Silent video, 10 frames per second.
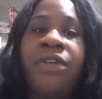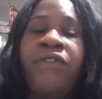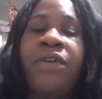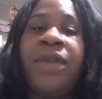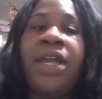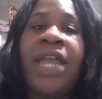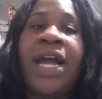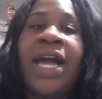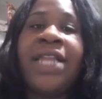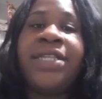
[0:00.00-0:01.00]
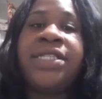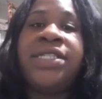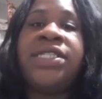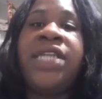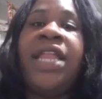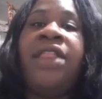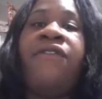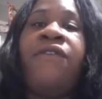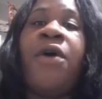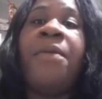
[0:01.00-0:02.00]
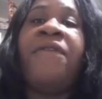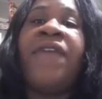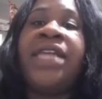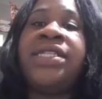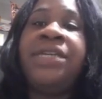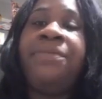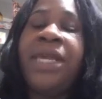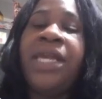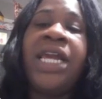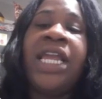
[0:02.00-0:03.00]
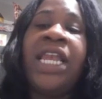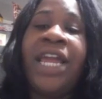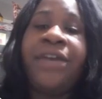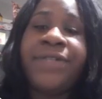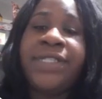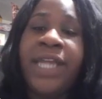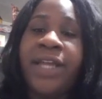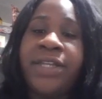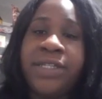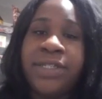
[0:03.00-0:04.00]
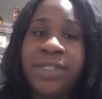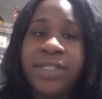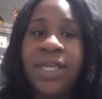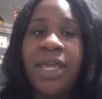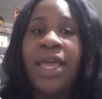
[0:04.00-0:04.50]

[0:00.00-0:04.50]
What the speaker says: from the glycolysis in the form of ATP in later stages.